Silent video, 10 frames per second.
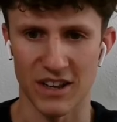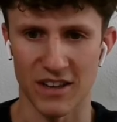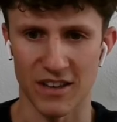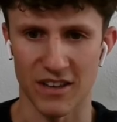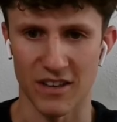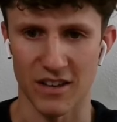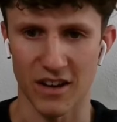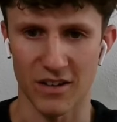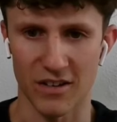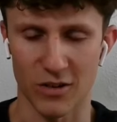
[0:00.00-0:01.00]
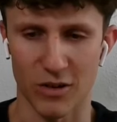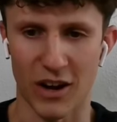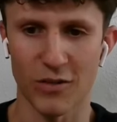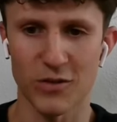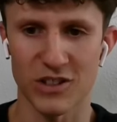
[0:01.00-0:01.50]
And yeah,
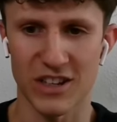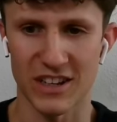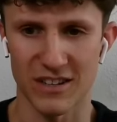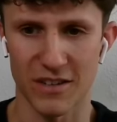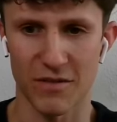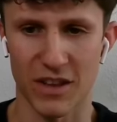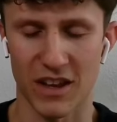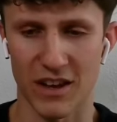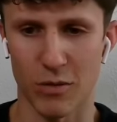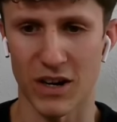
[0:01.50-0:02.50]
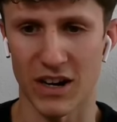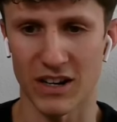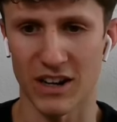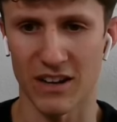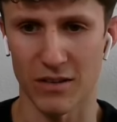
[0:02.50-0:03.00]
so I love to see this uh, when
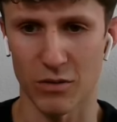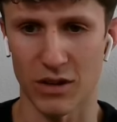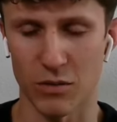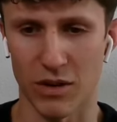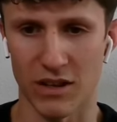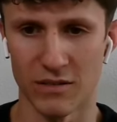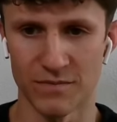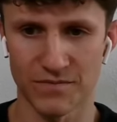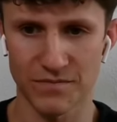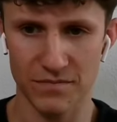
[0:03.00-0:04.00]
other guys do it as well.